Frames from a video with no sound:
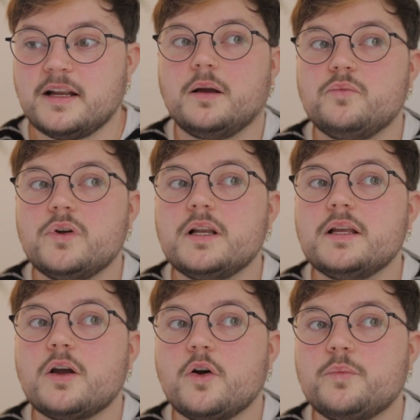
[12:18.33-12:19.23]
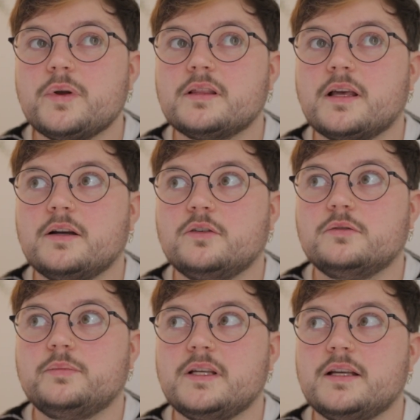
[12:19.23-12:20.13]
I'm really hoping that it
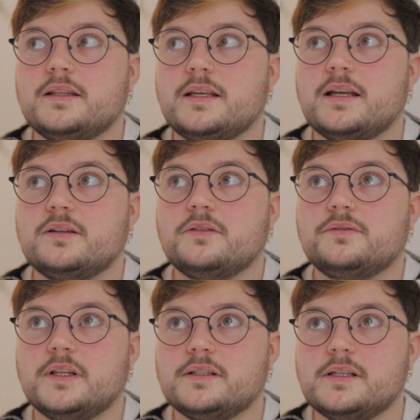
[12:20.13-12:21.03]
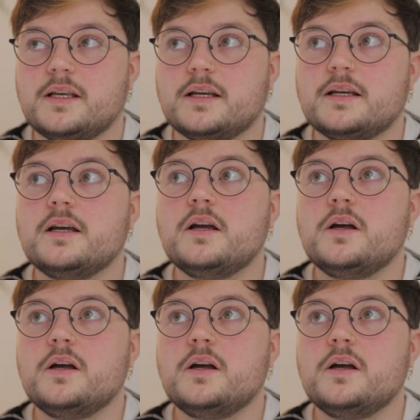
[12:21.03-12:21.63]
will be at the end of this year